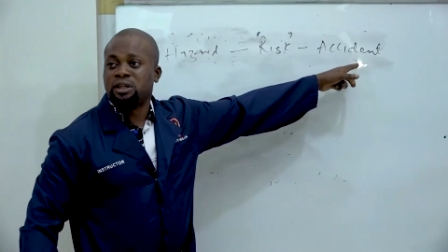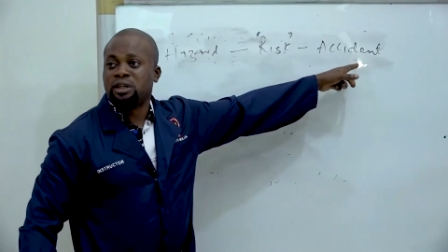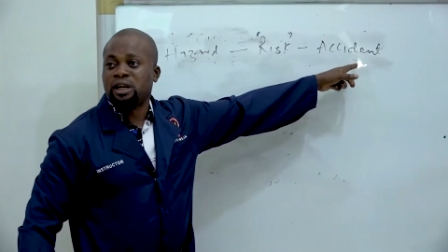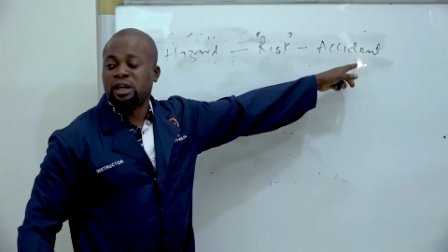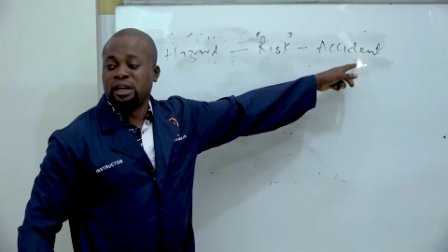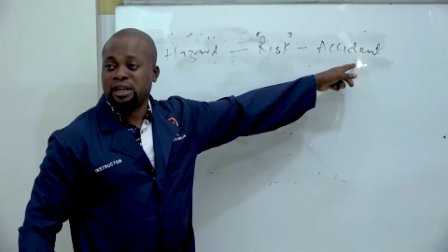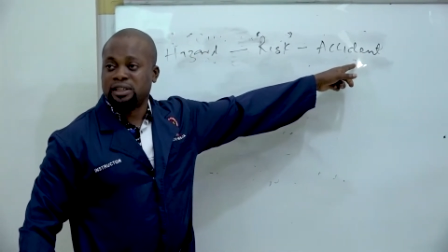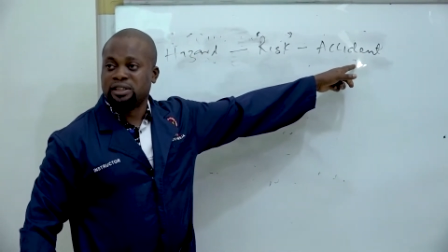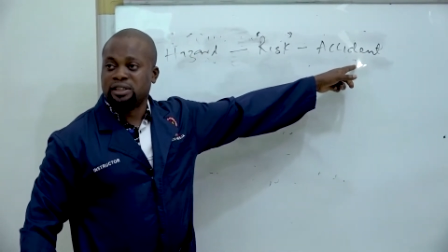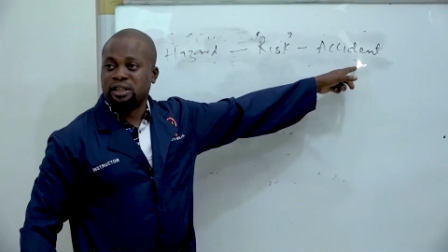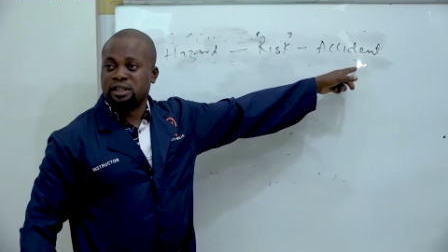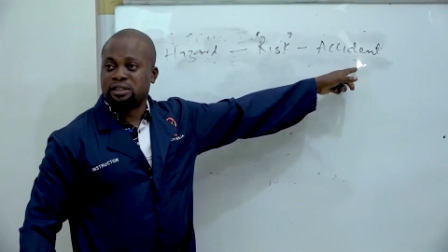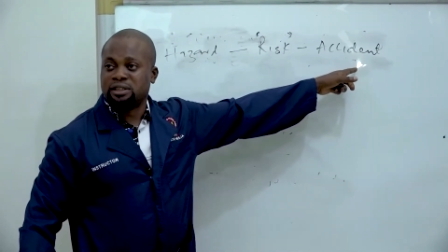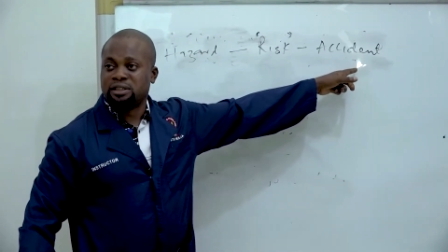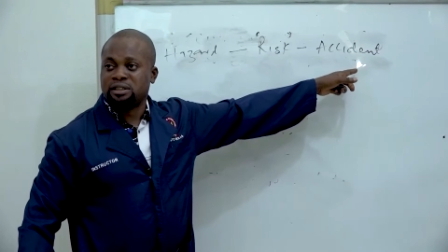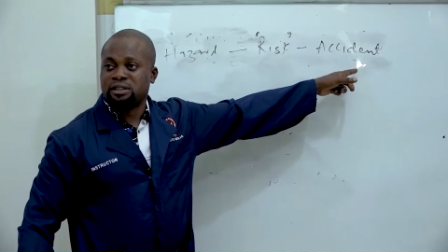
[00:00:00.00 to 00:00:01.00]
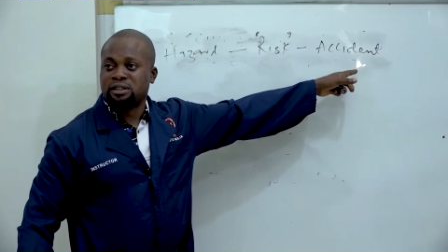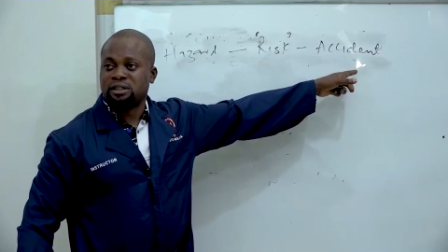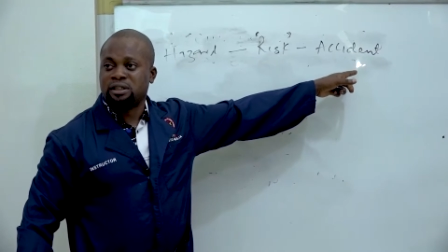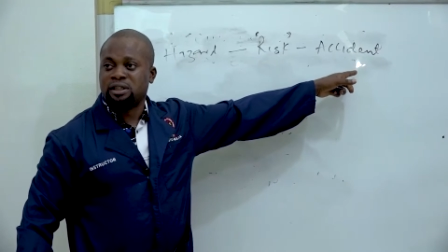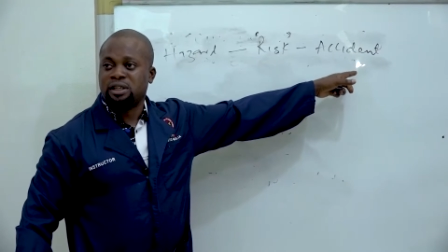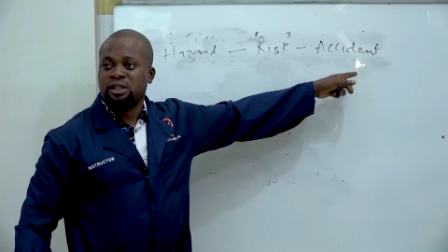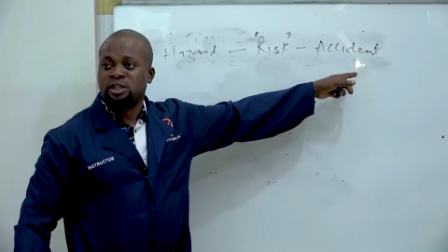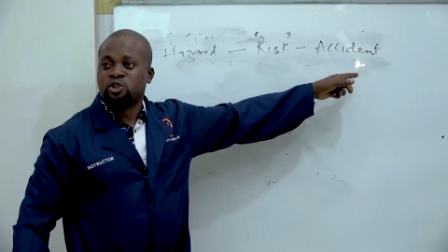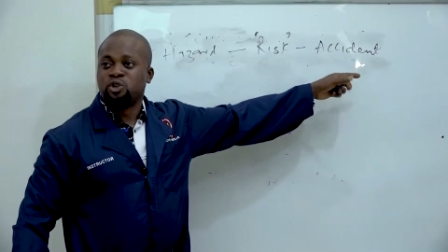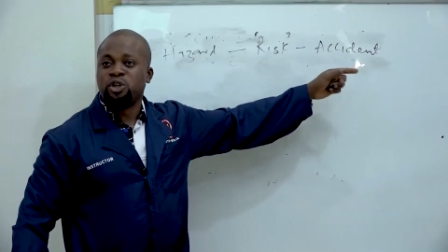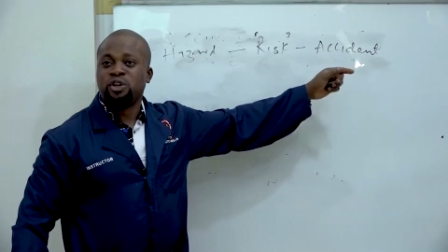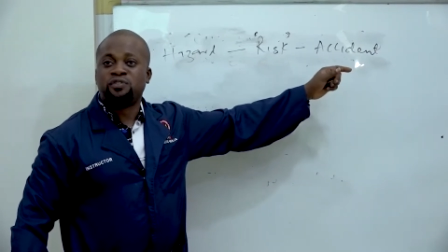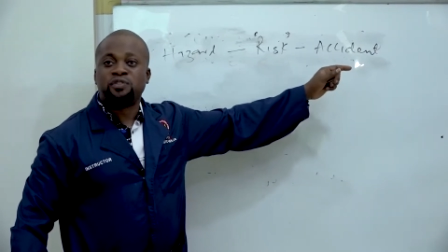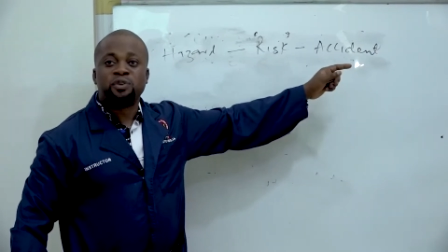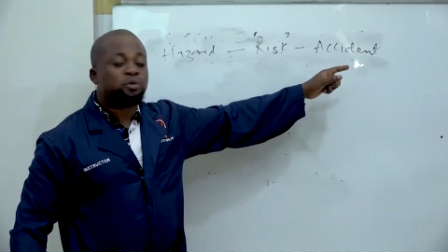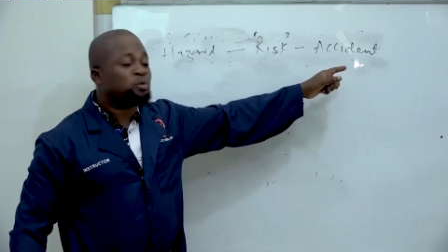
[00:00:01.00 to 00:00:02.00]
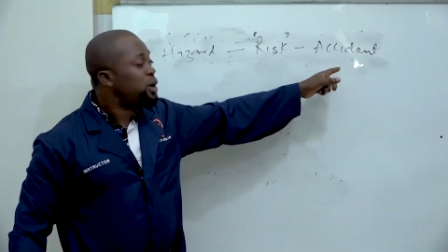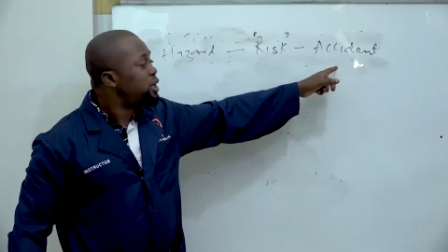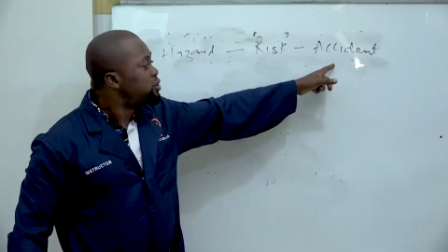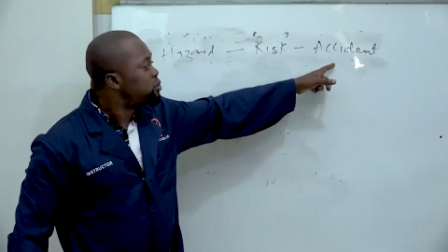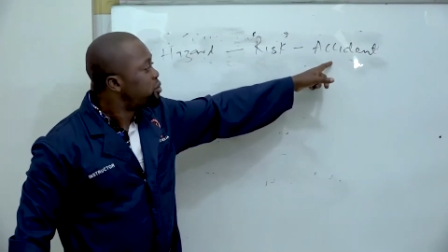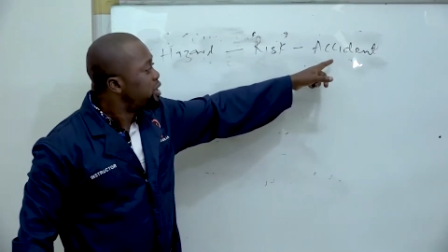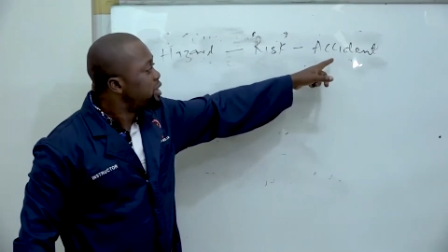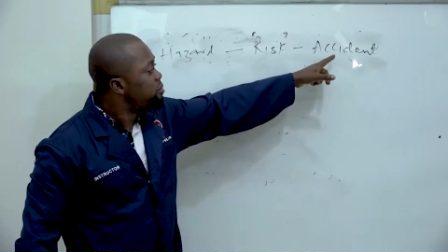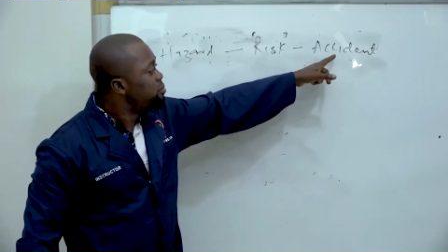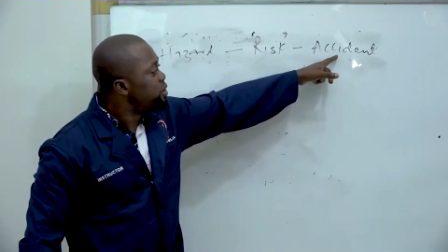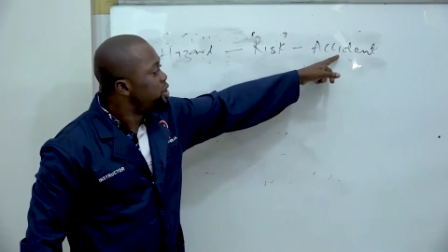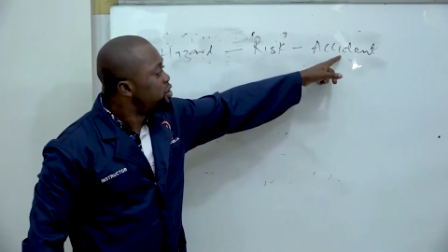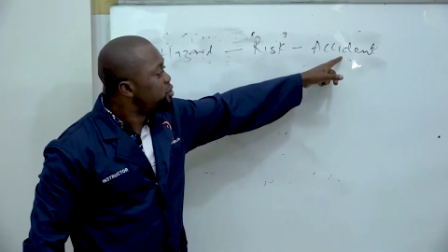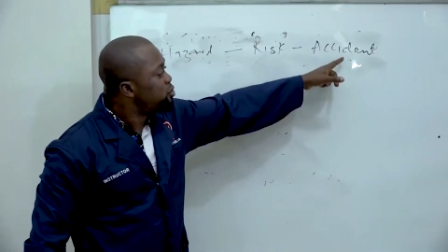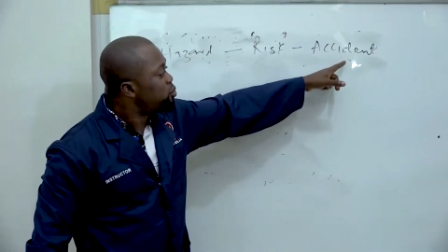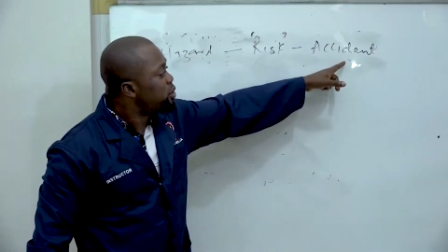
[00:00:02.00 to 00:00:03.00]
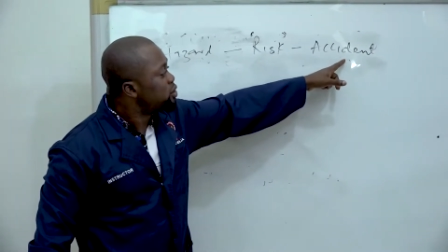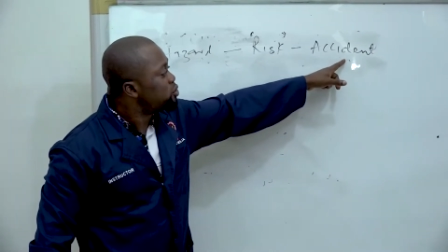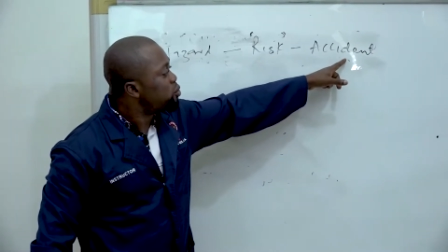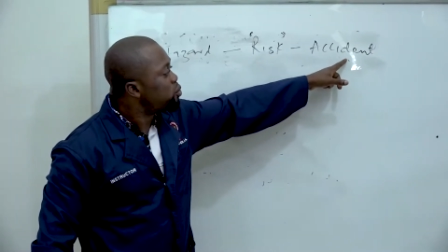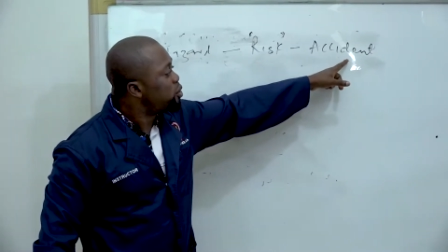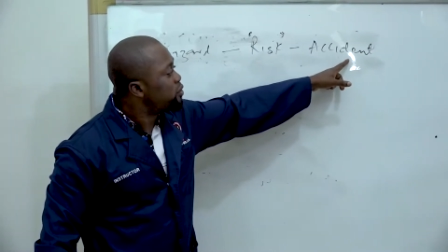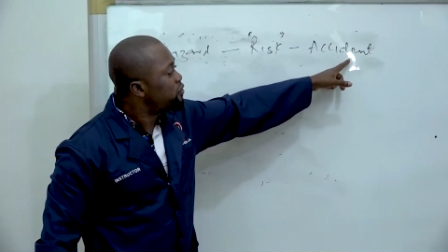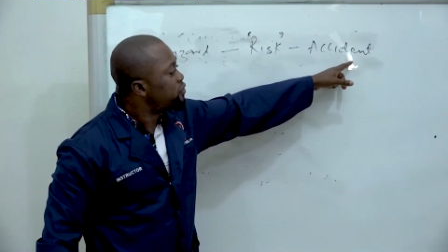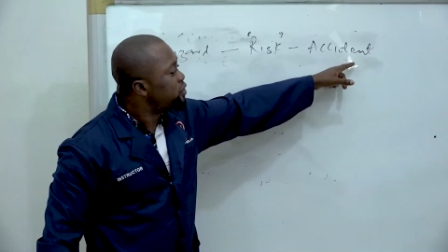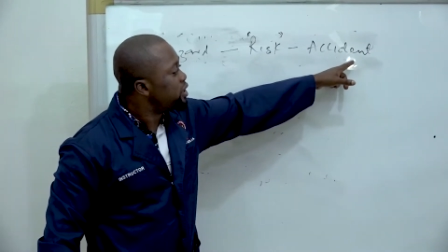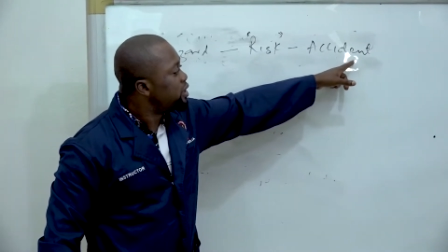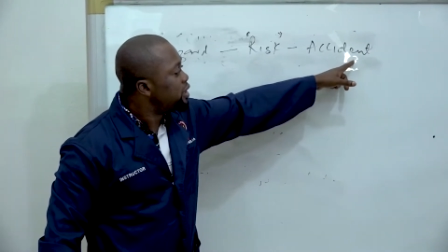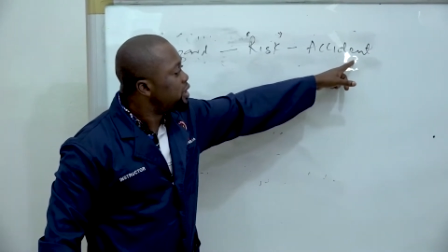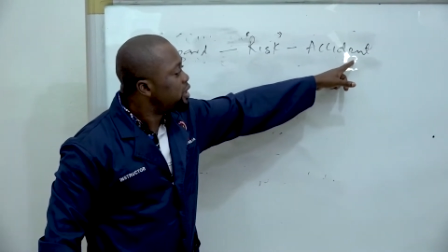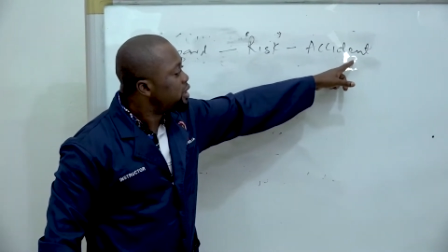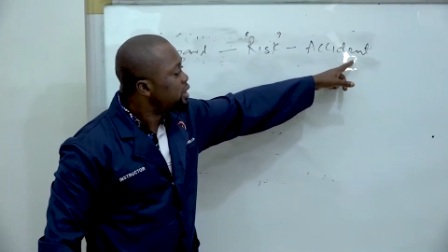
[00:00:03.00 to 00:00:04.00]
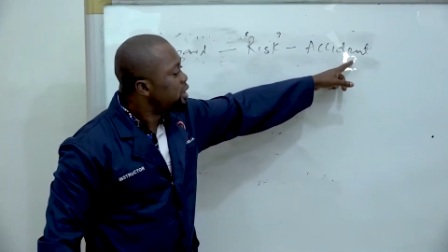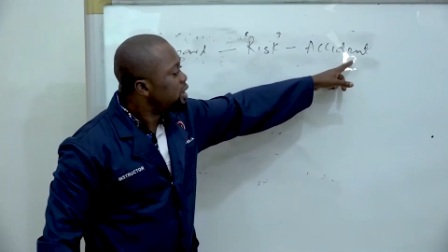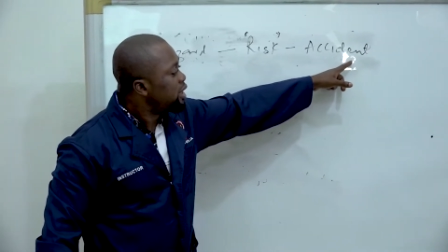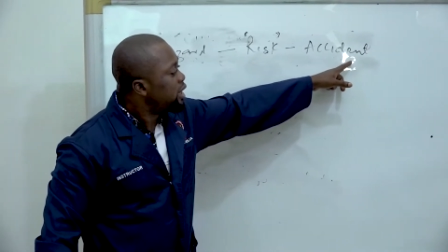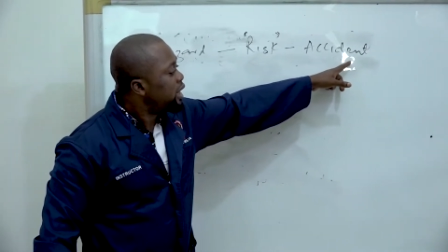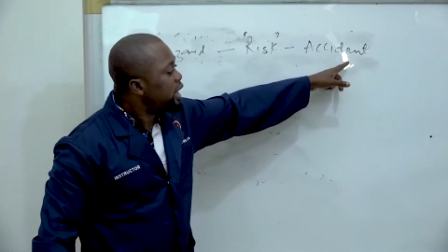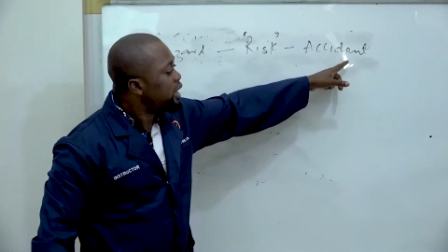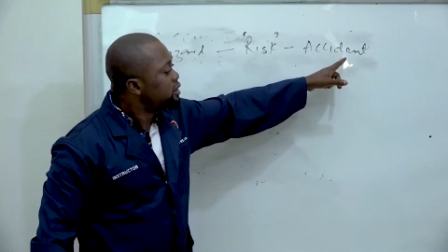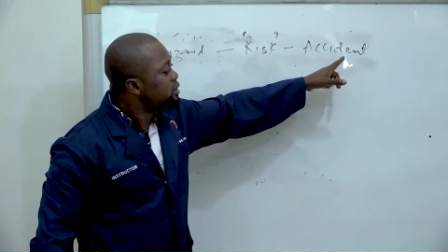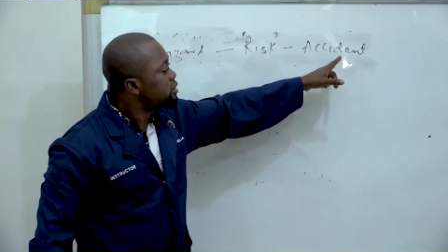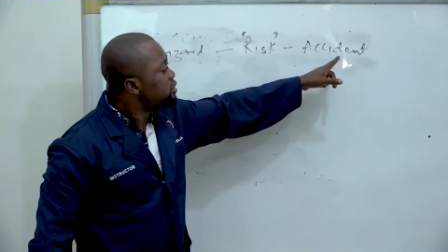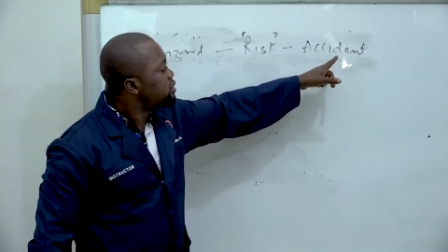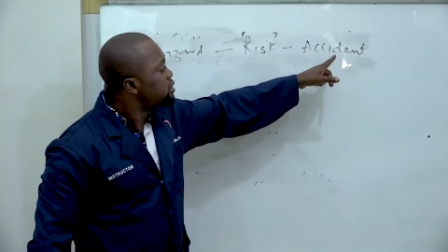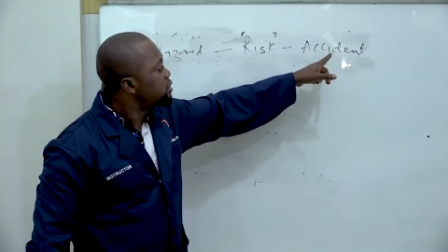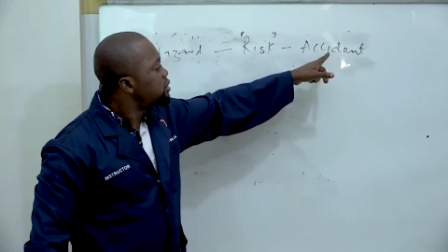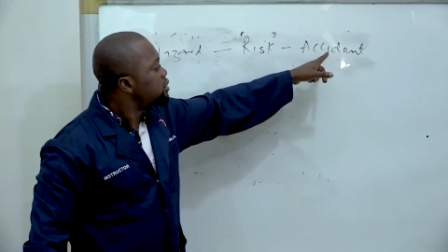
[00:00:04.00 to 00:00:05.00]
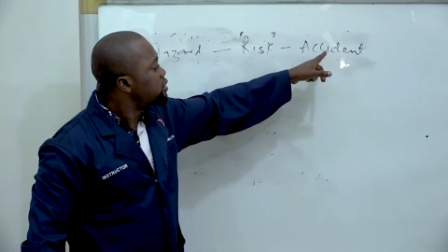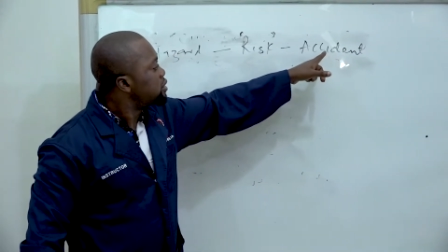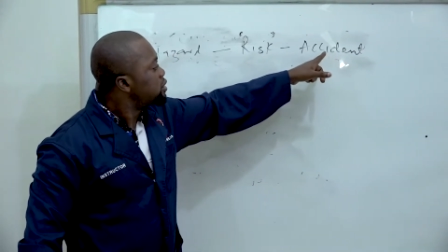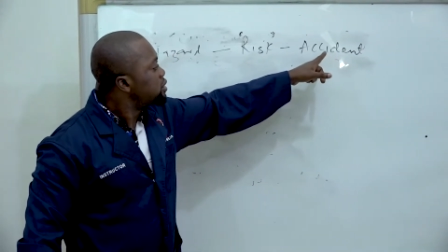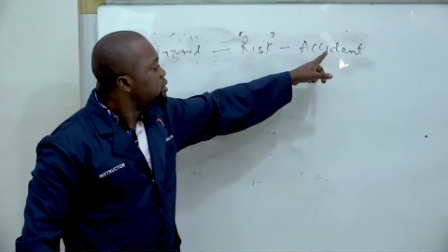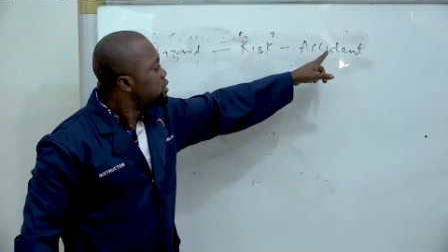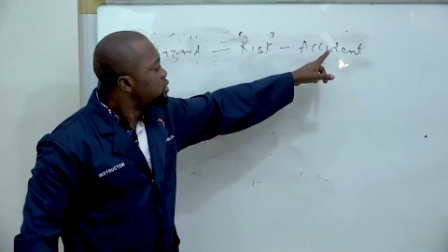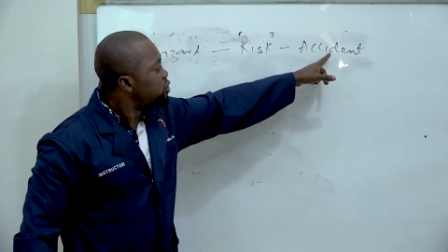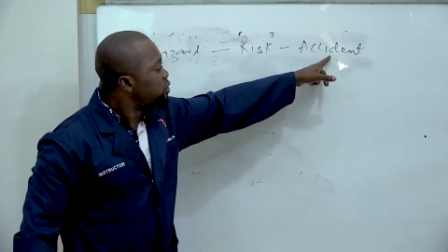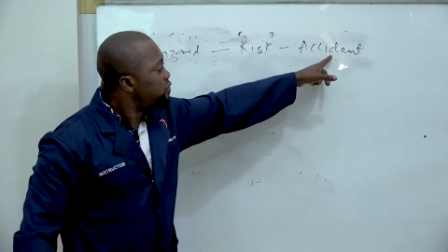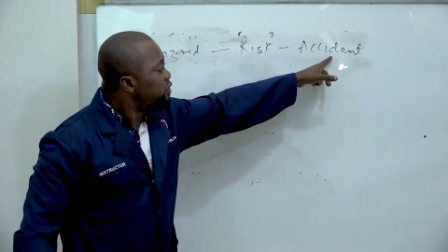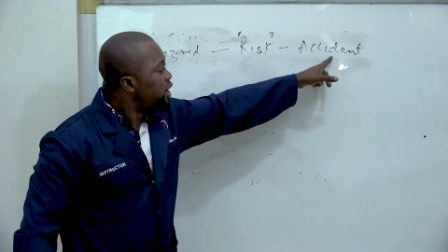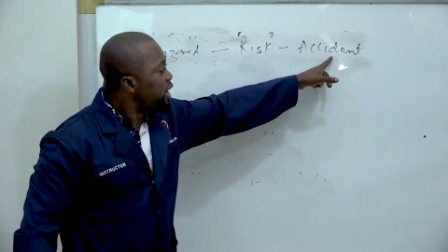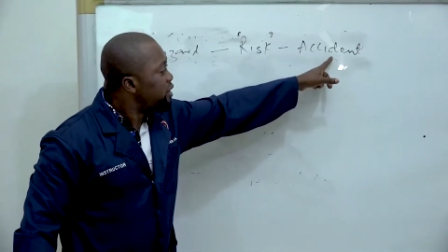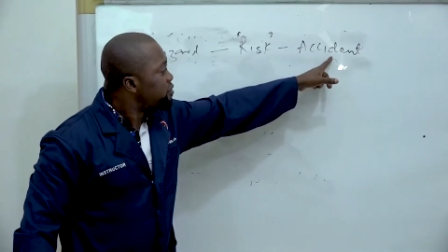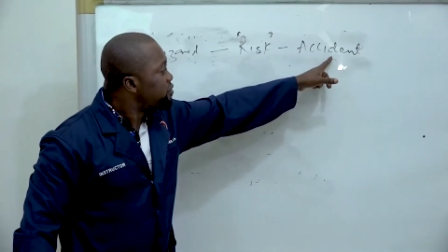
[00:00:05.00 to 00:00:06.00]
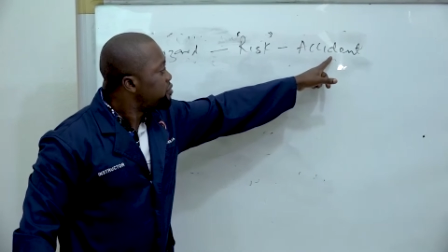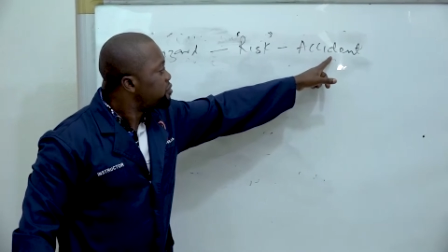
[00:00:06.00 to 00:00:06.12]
An accident. So if you want to eliminate, you want to work freely and survive,